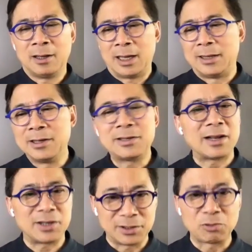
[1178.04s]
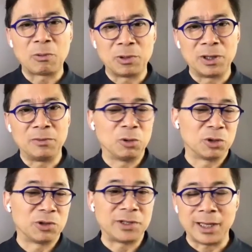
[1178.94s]
and this is what we were
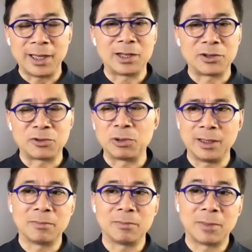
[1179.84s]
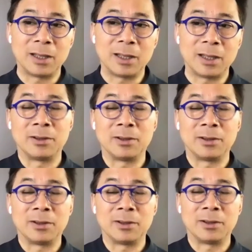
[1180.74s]
seeing as really a
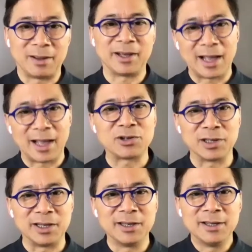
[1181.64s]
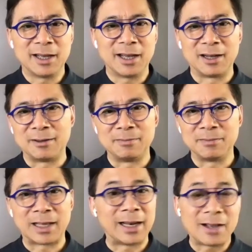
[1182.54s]
true pandemic, actually,
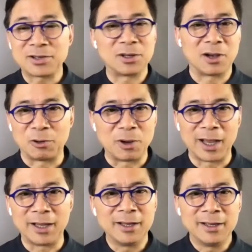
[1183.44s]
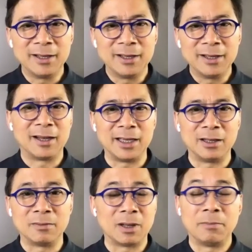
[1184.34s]
um, that hasn't gone away uh,
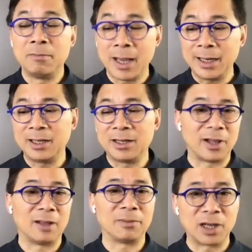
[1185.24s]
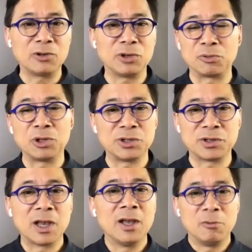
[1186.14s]
in many developed countries,
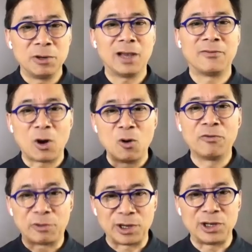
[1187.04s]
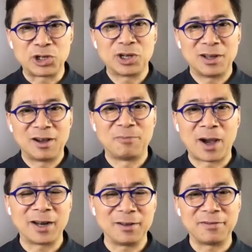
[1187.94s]
which is we have overage
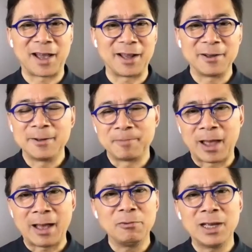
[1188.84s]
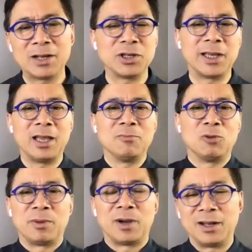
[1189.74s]
of body fat. Now, how do we actually
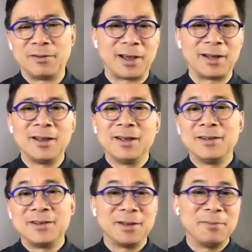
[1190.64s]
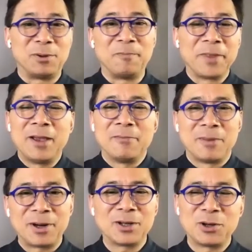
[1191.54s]
gain more body fat? Simple.
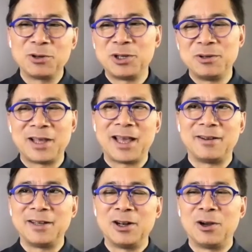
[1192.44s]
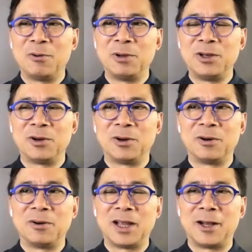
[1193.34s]
Remember, I told you that you know when
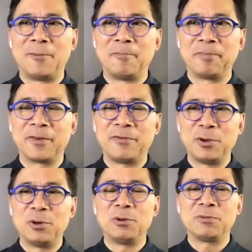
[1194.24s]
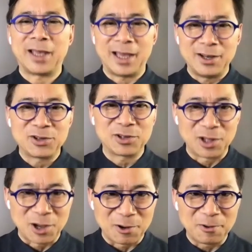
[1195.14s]
your um, fuel gauge is
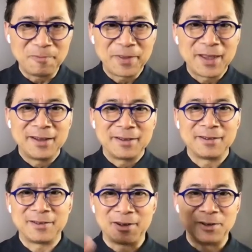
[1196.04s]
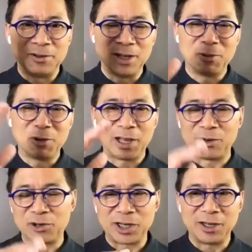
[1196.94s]
low, you, know, you need more
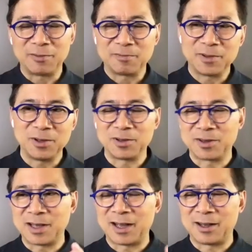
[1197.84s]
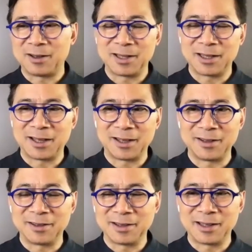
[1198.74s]
energy. Uh, uh,
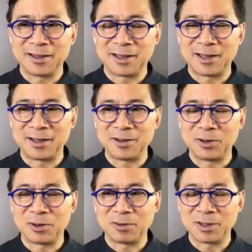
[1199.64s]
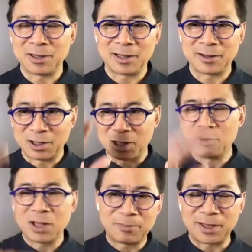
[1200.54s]
uh, your the, the, low
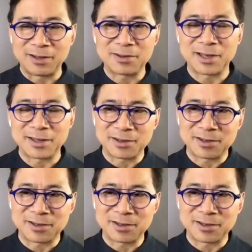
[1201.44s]
leptin sends a